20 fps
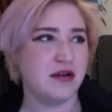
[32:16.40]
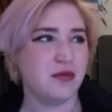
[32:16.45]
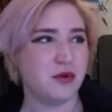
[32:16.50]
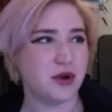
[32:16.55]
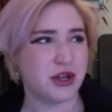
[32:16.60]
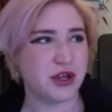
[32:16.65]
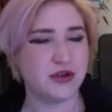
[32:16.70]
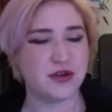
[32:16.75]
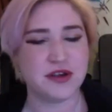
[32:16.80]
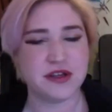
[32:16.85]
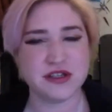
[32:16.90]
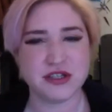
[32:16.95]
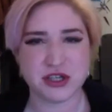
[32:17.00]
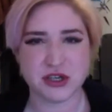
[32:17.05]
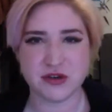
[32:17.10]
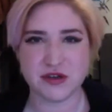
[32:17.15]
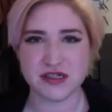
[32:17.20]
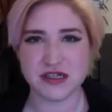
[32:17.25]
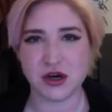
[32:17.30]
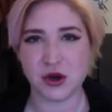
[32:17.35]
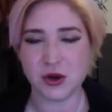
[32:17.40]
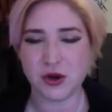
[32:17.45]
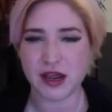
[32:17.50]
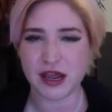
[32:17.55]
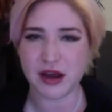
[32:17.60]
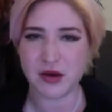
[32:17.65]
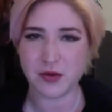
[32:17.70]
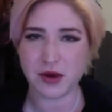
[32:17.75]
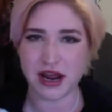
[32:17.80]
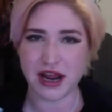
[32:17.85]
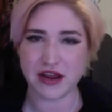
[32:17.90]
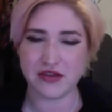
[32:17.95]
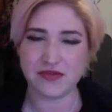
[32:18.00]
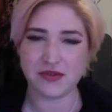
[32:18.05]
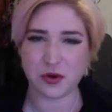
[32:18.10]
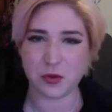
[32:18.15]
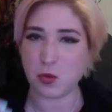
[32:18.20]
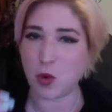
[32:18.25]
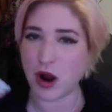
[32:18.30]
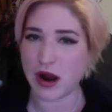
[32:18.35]
what you can do is lock it away
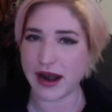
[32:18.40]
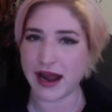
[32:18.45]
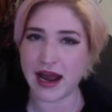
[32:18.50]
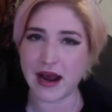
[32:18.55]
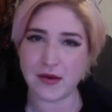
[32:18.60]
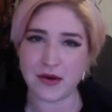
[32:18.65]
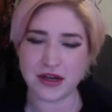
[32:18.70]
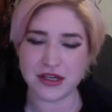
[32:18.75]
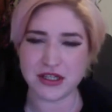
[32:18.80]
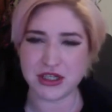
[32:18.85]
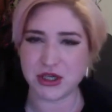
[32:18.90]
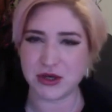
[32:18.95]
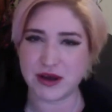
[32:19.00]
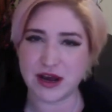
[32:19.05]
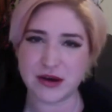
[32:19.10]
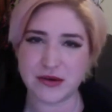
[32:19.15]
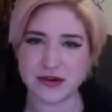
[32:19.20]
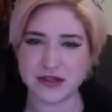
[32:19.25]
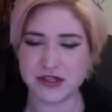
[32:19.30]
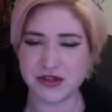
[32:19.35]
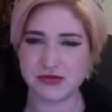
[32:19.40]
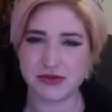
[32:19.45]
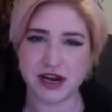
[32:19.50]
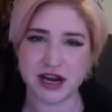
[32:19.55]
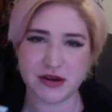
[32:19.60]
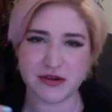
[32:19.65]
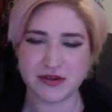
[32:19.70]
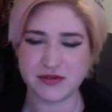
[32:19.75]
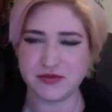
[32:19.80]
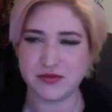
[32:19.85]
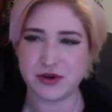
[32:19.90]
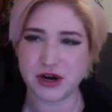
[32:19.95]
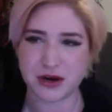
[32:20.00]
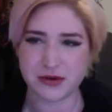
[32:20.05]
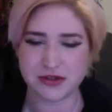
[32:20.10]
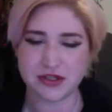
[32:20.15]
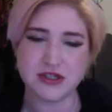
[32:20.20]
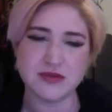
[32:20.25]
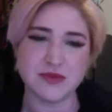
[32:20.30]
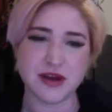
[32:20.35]
for 1 hour, 2 hours, 3 hours, 4
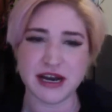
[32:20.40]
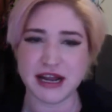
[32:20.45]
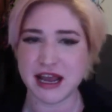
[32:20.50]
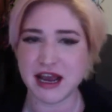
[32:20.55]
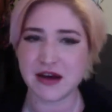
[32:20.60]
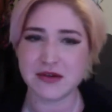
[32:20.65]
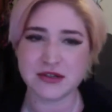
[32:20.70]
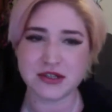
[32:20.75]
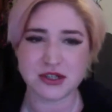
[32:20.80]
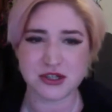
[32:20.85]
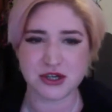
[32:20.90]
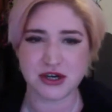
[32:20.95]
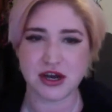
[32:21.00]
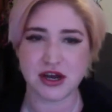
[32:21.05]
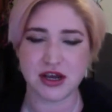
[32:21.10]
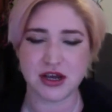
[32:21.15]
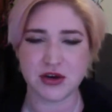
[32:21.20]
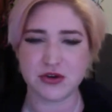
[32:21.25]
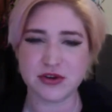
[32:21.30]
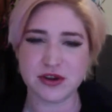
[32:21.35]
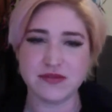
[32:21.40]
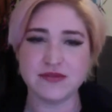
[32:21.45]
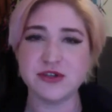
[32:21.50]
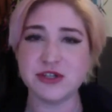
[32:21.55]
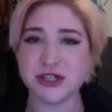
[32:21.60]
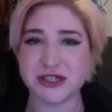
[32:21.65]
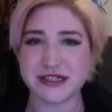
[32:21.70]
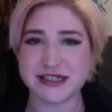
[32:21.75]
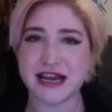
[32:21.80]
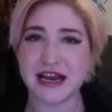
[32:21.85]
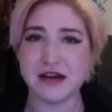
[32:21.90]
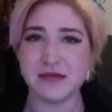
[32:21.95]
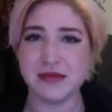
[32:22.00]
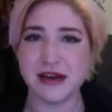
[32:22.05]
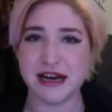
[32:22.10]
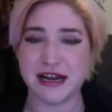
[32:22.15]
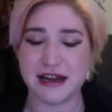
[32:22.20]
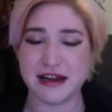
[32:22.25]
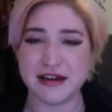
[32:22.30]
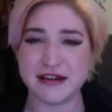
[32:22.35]
hours, as many hours as you like, or even just 10
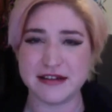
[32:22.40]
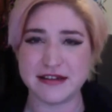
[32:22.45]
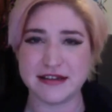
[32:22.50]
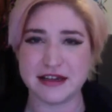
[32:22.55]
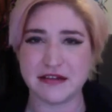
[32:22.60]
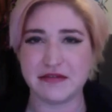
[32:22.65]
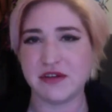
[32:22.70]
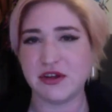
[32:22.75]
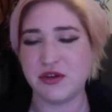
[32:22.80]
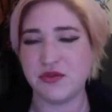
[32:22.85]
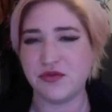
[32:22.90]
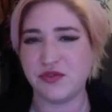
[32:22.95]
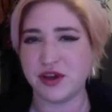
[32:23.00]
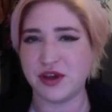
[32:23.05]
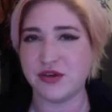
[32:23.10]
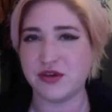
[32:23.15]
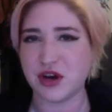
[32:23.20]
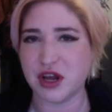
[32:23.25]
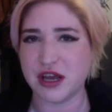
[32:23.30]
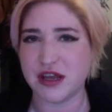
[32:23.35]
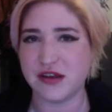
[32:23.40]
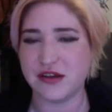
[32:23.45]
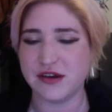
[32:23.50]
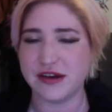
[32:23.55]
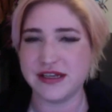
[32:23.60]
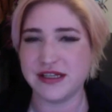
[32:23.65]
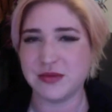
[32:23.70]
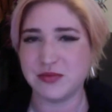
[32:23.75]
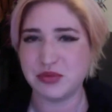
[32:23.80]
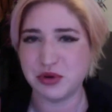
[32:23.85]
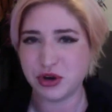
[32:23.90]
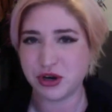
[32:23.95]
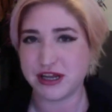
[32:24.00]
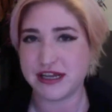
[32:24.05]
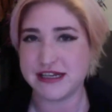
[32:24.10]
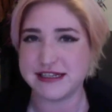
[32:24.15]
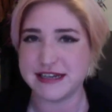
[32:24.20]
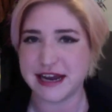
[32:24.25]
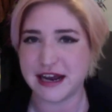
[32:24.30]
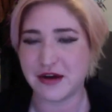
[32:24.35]
minutes. If you feel like you need to put
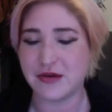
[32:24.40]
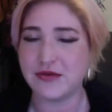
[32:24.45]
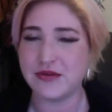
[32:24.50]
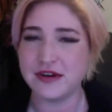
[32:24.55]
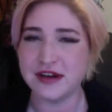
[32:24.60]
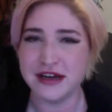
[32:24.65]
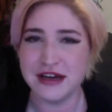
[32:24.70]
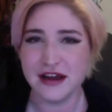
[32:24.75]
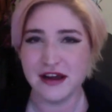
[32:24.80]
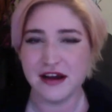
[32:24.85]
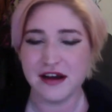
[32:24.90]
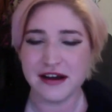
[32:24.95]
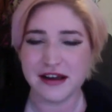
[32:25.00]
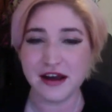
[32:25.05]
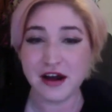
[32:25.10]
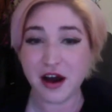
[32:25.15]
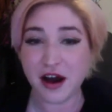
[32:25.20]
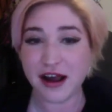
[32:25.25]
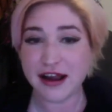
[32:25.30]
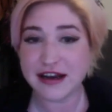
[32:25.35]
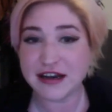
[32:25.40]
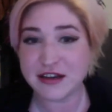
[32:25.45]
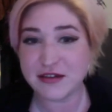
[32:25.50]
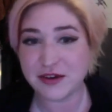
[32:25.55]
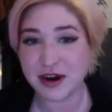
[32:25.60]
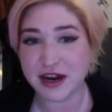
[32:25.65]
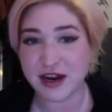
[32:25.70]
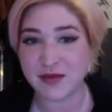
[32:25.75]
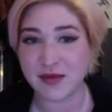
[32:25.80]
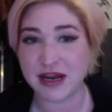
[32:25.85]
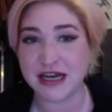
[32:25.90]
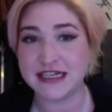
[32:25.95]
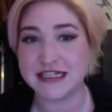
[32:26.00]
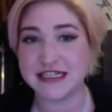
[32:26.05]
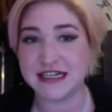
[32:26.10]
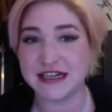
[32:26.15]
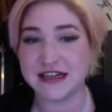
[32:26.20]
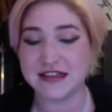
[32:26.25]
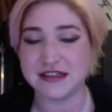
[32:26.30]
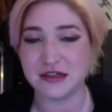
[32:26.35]
it down, I highly
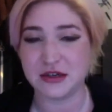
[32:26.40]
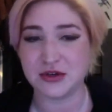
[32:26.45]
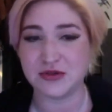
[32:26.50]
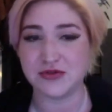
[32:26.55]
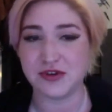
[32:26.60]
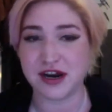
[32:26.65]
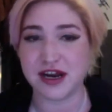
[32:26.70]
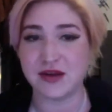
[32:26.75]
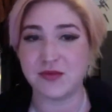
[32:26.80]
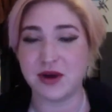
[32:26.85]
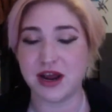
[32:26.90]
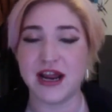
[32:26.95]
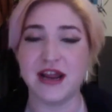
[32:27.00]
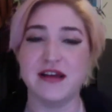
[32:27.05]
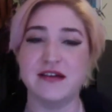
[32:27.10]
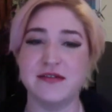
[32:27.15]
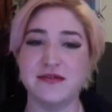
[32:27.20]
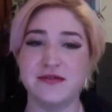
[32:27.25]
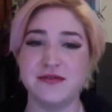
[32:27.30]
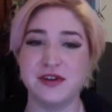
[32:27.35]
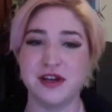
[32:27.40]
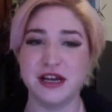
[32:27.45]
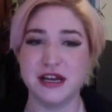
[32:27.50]
recommend it. It's a great way of